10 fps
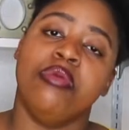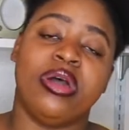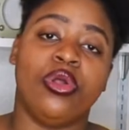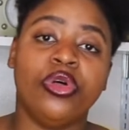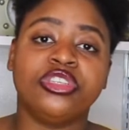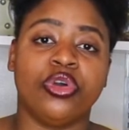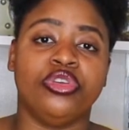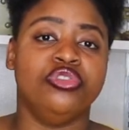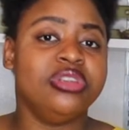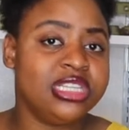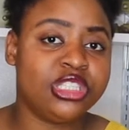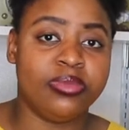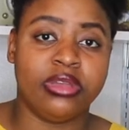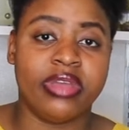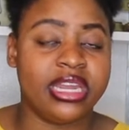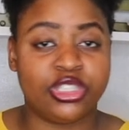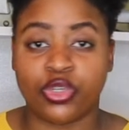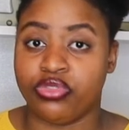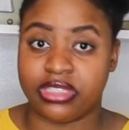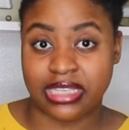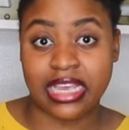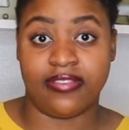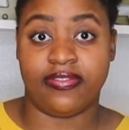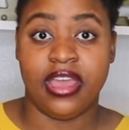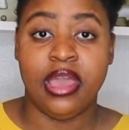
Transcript: but also you need to be ready to receive